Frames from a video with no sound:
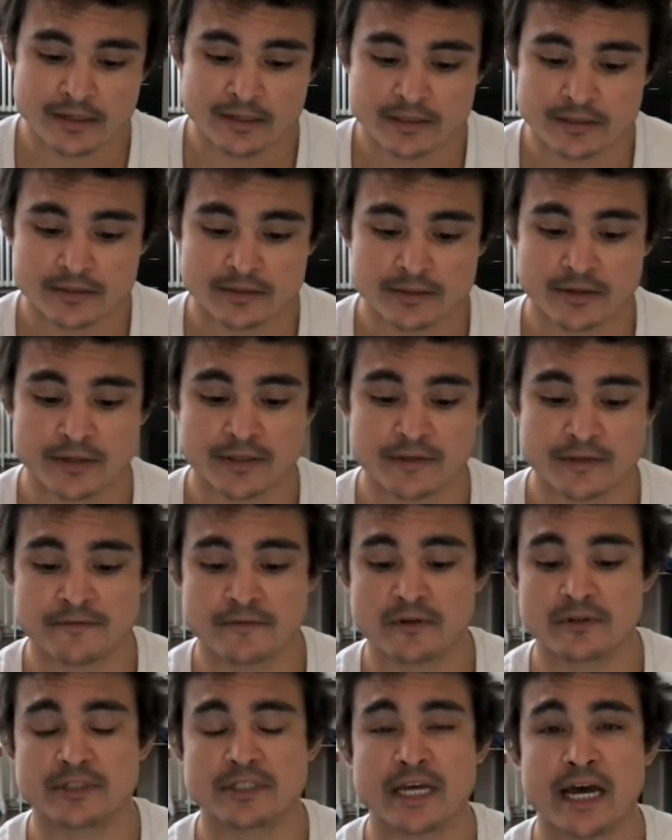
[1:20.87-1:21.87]
During the
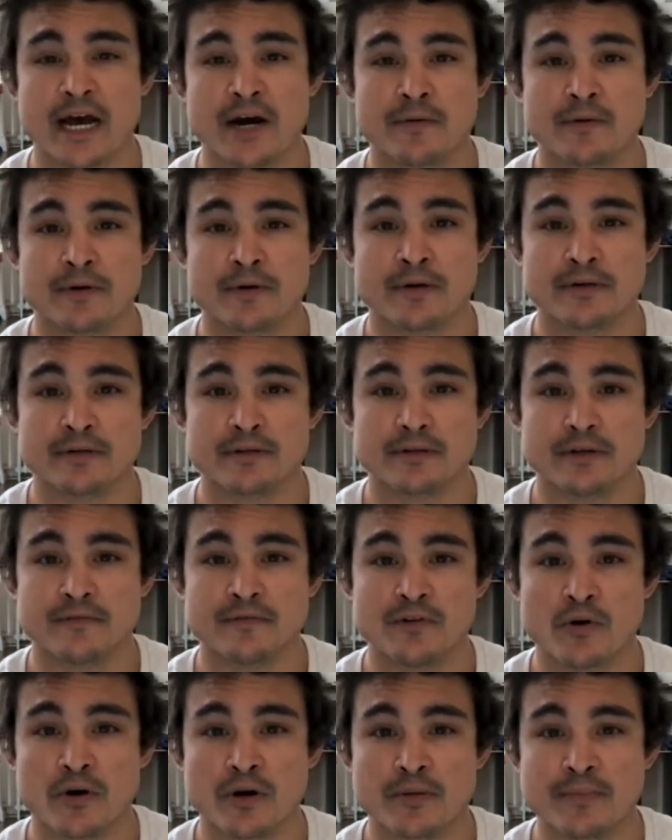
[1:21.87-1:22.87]
first hour of
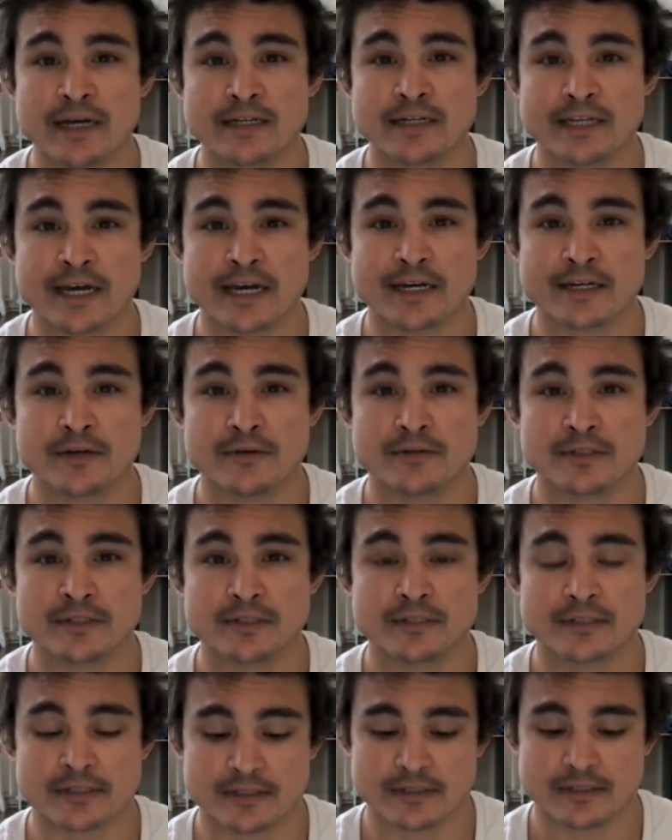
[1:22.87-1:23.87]
knowing my
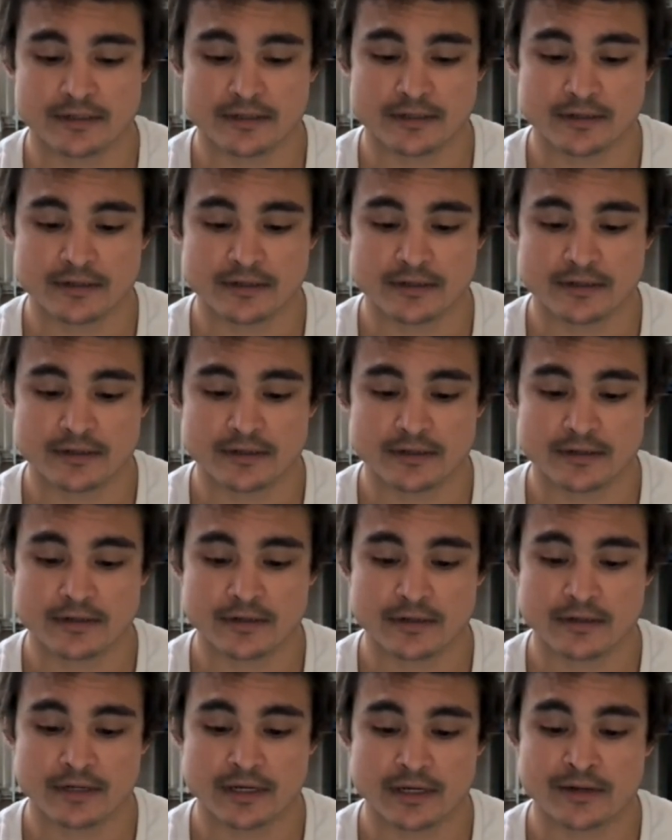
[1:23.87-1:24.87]
diagnosis,
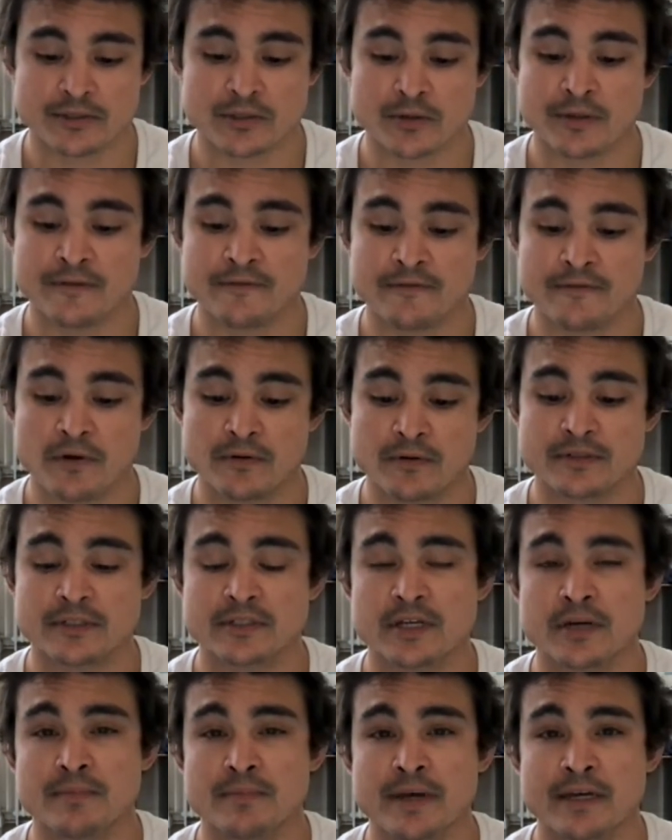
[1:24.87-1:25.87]
I was only focused
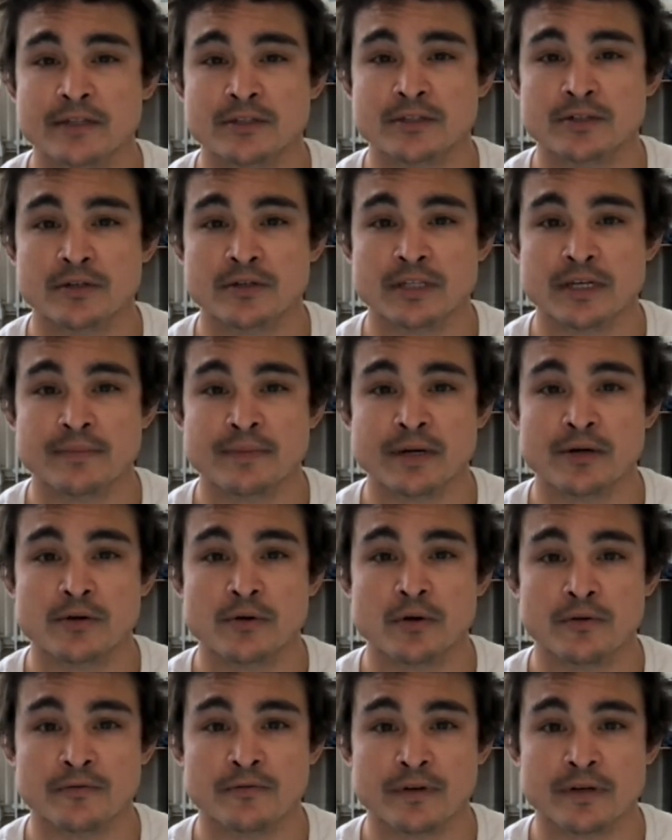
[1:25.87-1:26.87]
on making sure that my
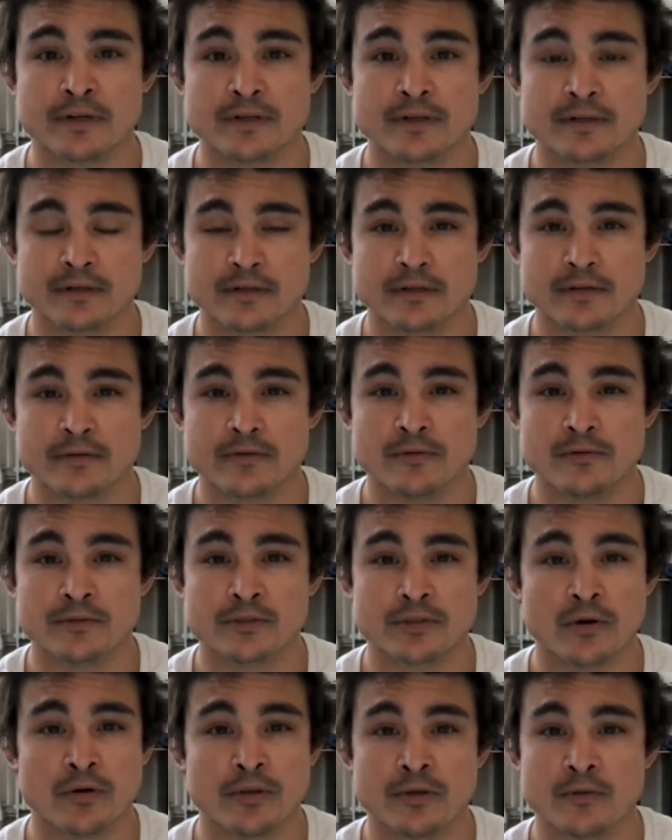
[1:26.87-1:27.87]
girlfriend, who was
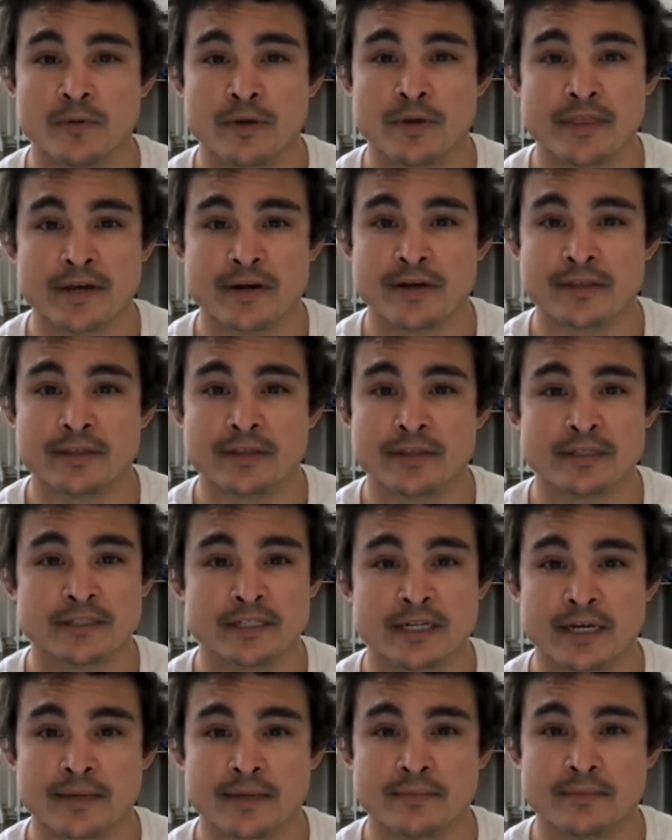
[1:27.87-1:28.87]
the only one there at the
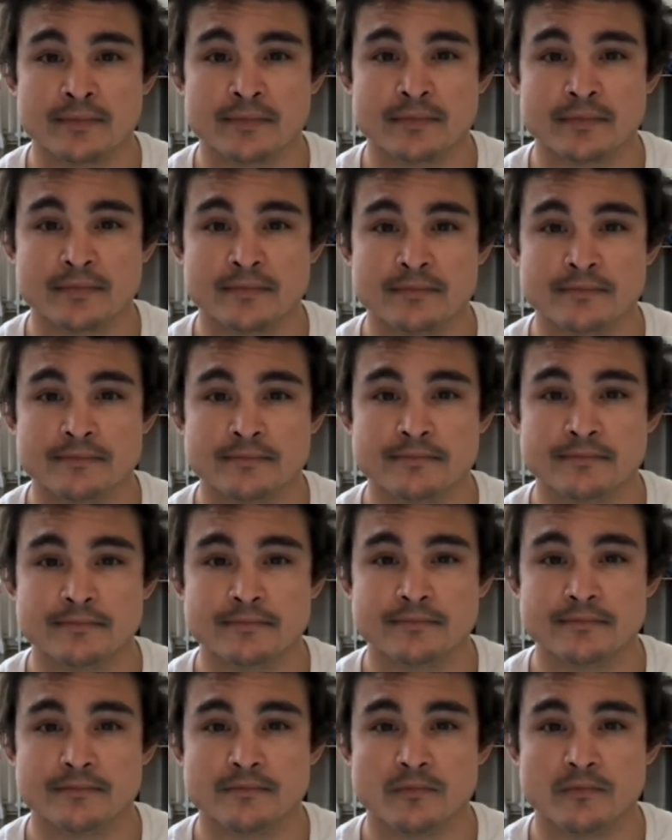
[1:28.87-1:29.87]
time,
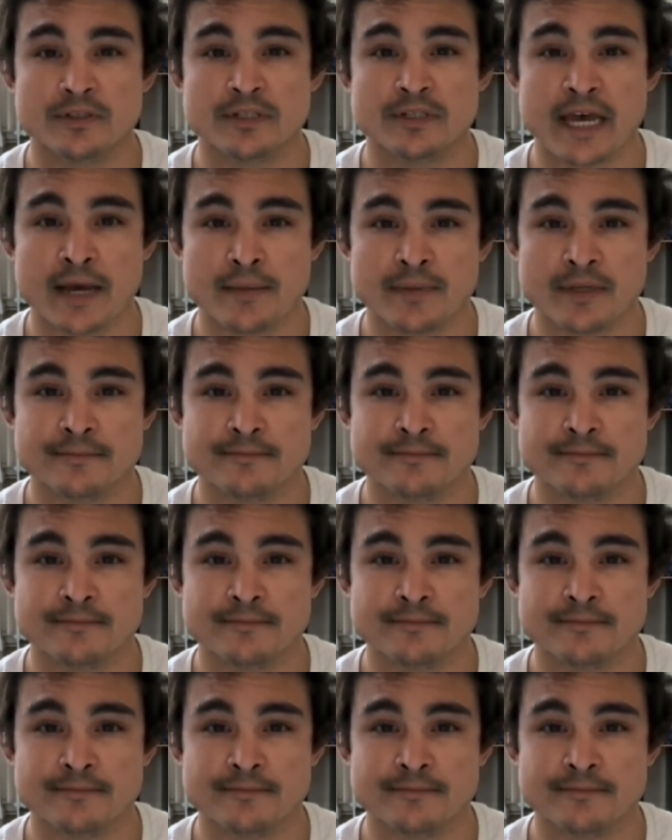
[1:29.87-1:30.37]
was happy.